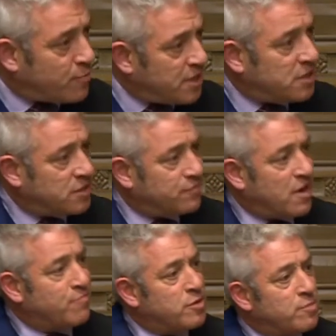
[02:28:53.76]
of a piece of
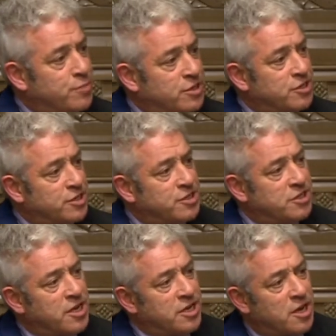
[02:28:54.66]
government
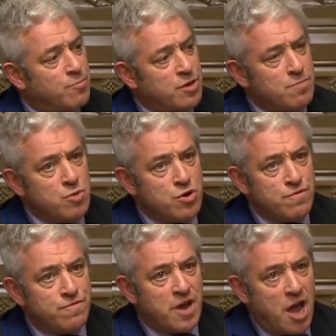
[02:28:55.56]
business can be
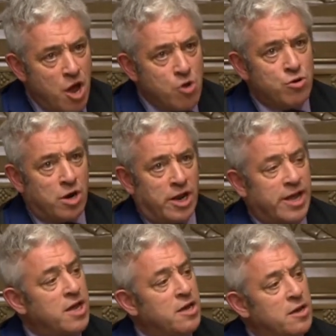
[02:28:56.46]
moved
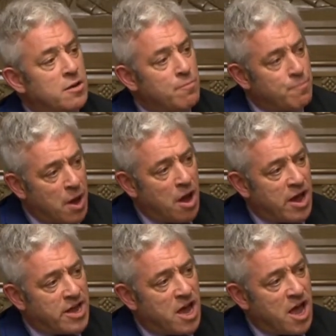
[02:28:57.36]
only
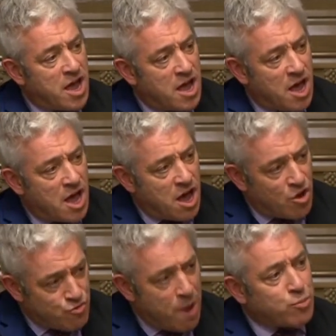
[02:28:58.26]
by
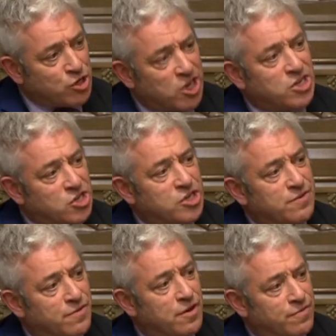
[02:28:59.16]
a
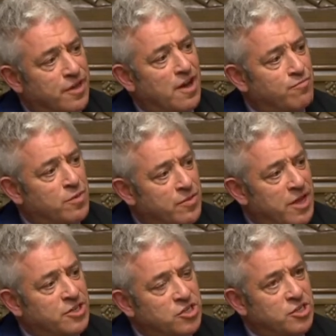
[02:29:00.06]
representative of the government,
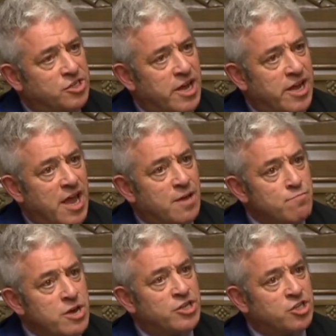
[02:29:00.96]
that is to say, a
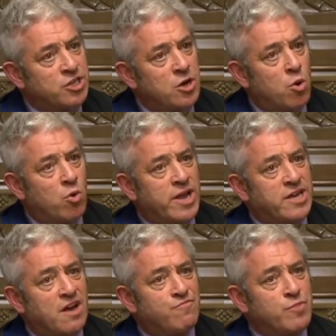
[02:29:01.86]
minister or a
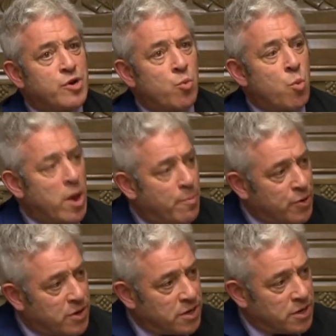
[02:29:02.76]
government whip.